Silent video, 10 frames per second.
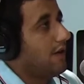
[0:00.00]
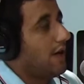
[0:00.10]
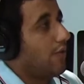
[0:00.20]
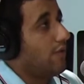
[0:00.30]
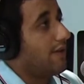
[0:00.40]

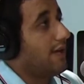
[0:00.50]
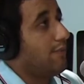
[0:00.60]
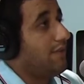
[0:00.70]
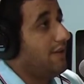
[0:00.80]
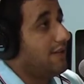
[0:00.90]
I wake
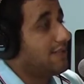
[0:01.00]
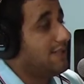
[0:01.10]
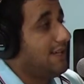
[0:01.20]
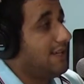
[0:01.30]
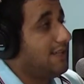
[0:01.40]
up the next
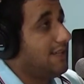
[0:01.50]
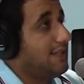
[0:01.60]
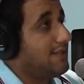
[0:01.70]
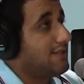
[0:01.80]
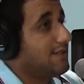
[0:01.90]
day
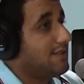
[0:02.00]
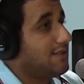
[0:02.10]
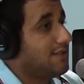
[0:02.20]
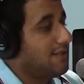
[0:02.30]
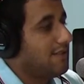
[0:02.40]
and
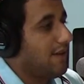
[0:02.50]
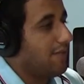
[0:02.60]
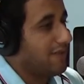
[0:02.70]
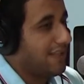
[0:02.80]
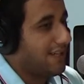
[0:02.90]
just
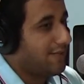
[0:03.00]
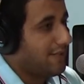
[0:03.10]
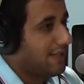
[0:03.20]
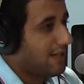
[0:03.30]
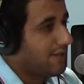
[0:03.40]
I'm glad I'm
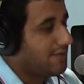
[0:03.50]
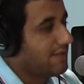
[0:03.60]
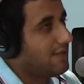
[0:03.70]
alive,